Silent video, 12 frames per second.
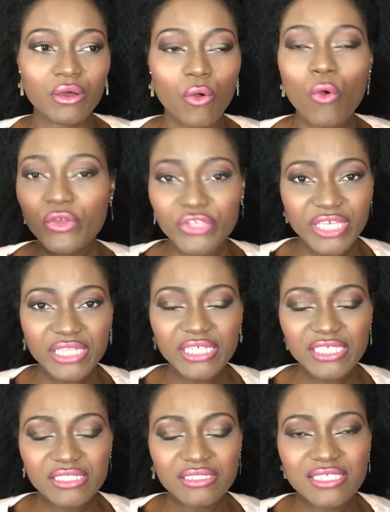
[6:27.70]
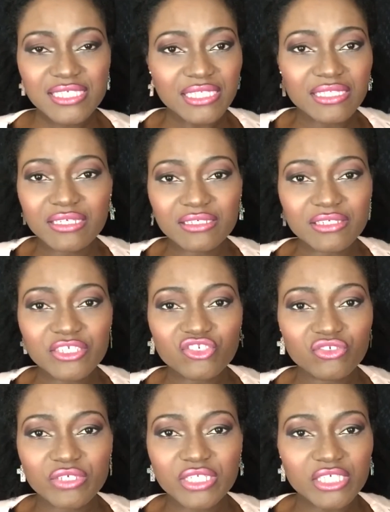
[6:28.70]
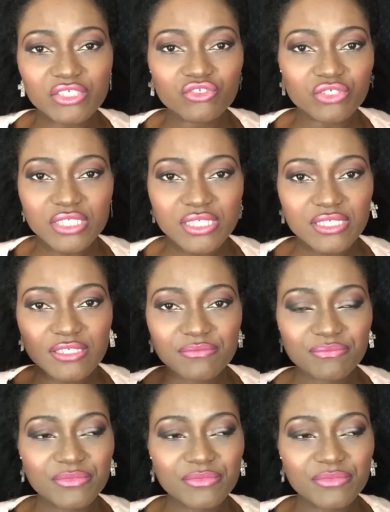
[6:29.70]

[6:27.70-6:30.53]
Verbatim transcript: or you can let it sit there and generate interest